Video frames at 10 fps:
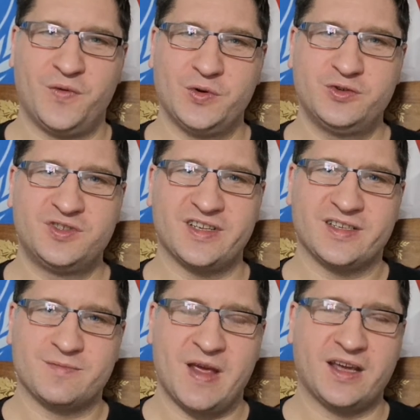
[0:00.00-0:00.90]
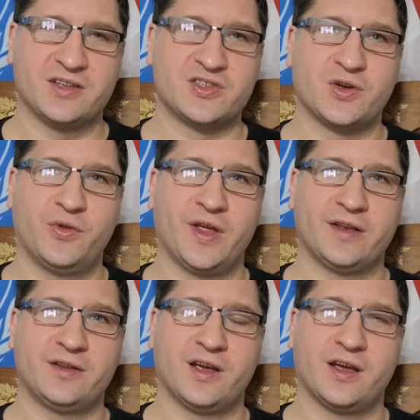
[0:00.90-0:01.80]
foods is make it so
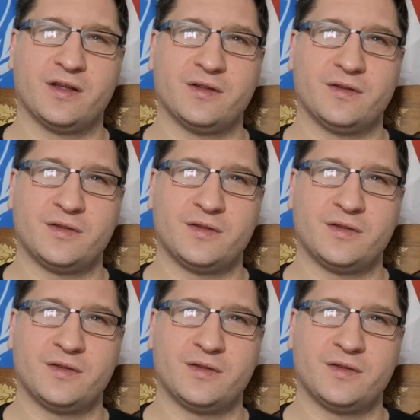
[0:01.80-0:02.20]
that uh,